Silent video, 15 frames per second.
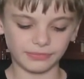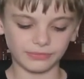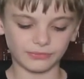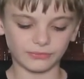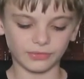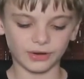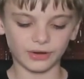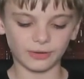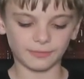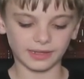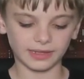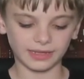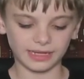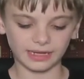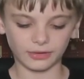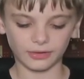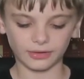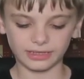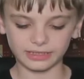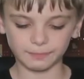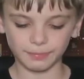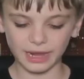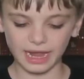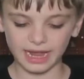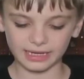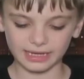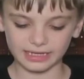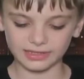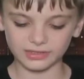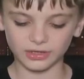robe, and then on his back
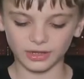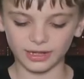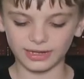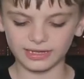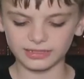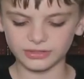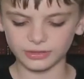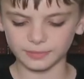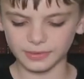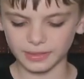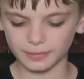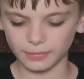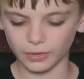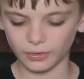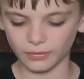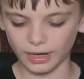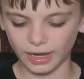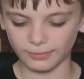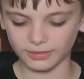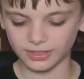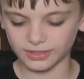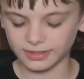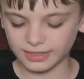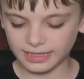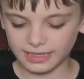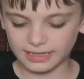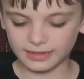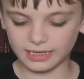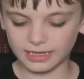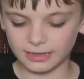he's got a little bit more armor,
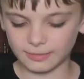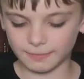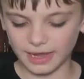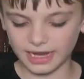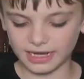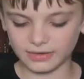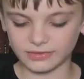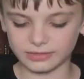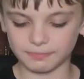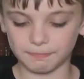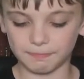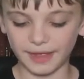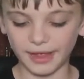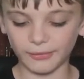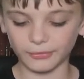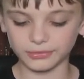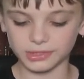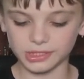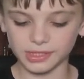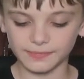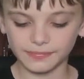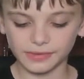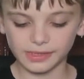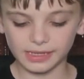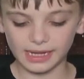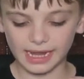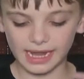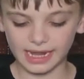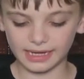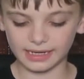the back of his belt,
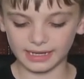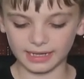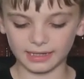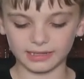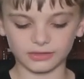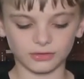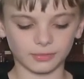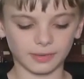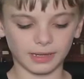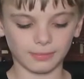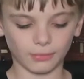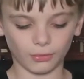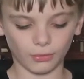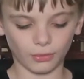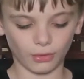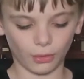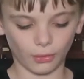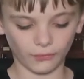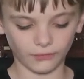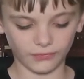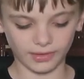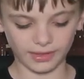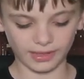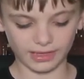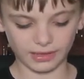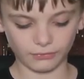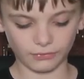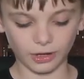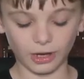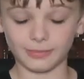and a little bit more of the
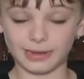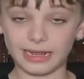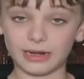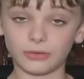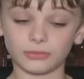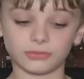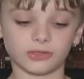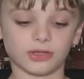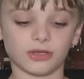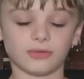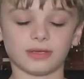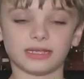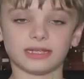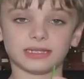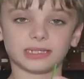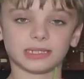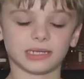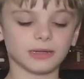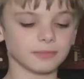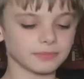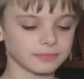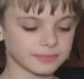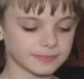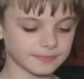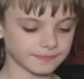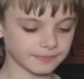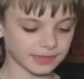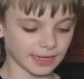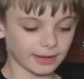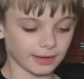robe, and also his
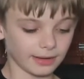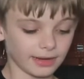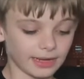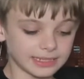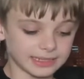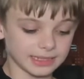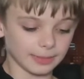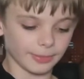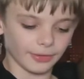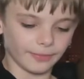lightsaber.